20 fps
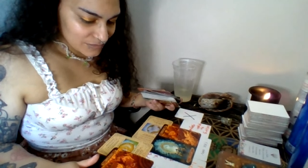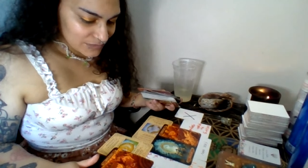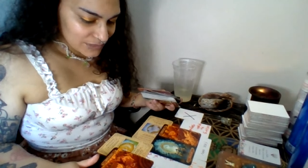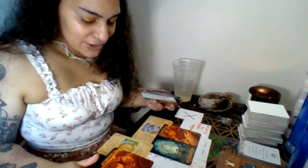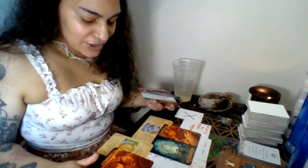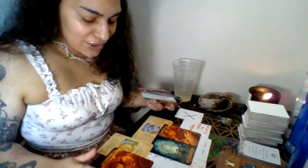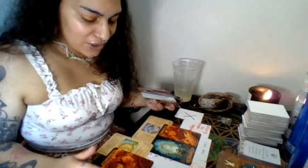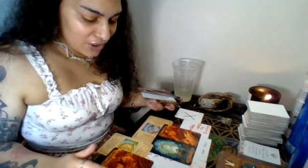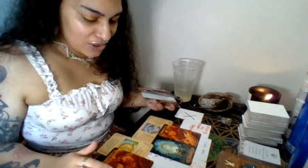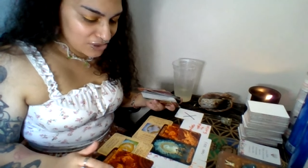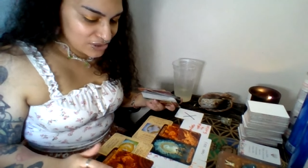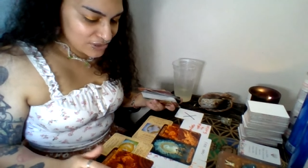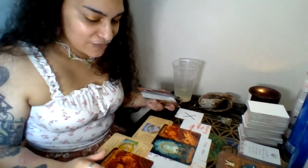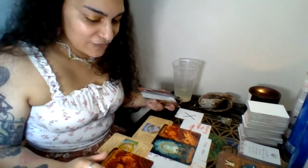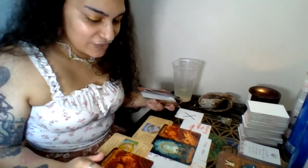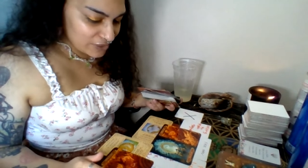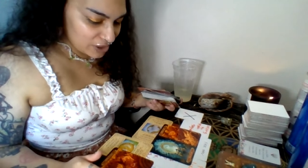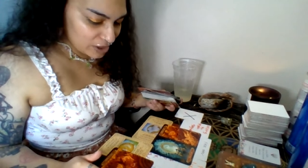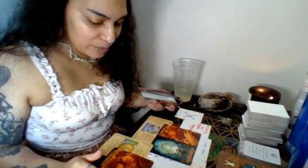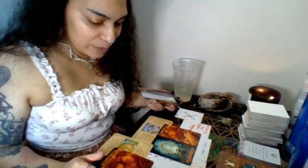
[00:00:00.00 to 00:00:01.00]
You're also
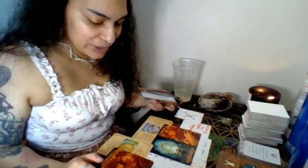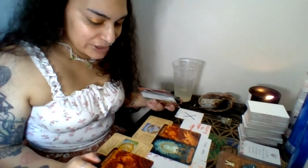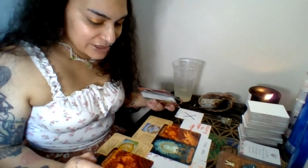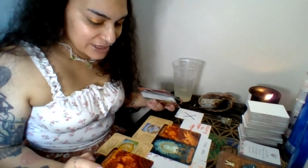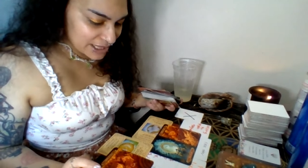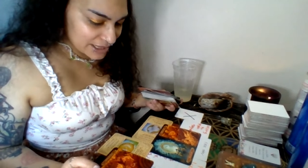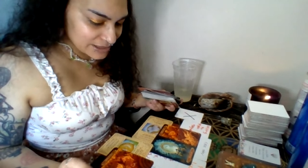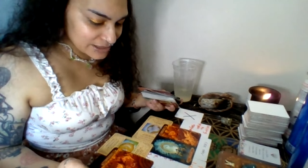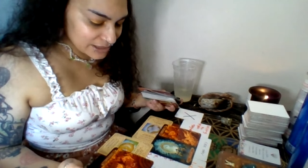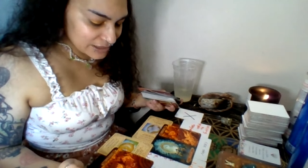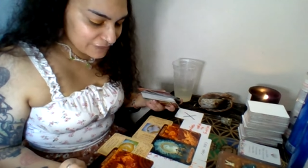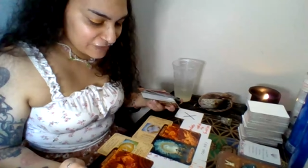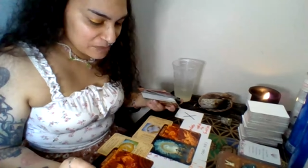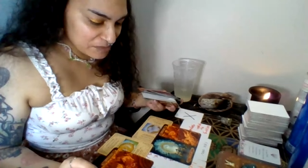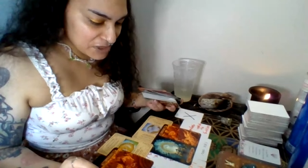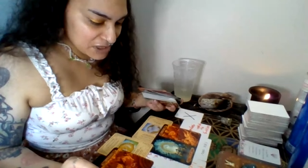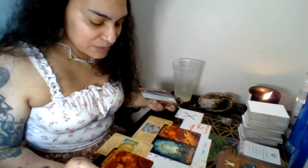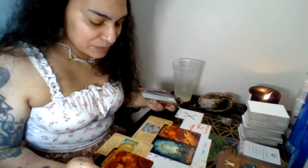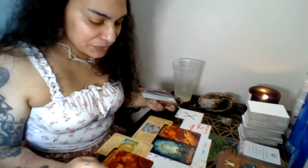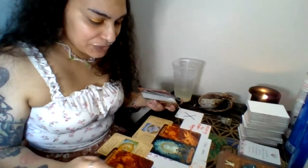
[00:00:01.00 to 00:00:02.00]
very protected
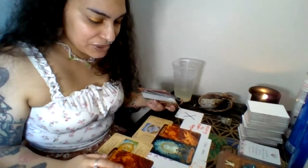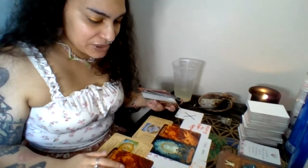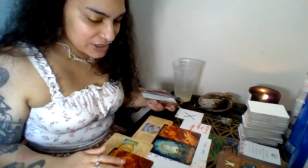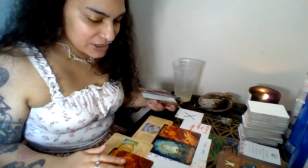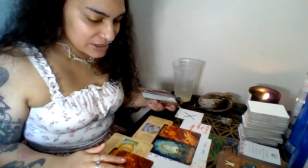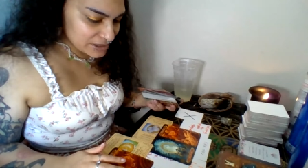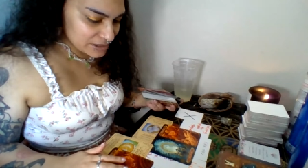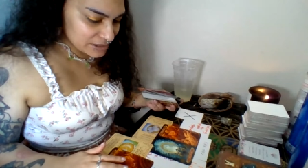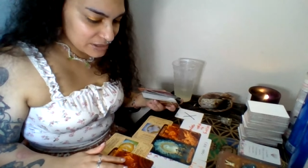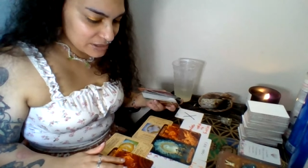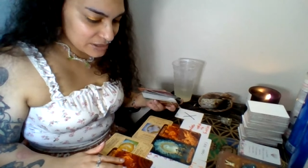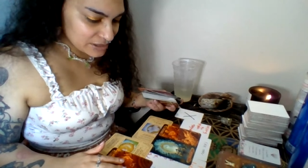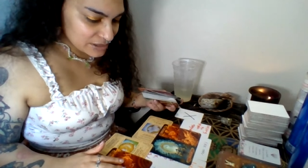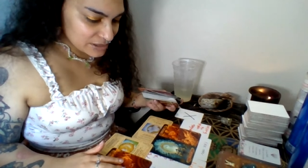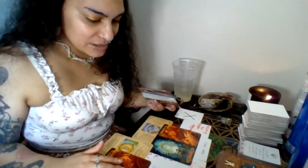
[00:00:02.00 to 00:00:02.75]
from this person.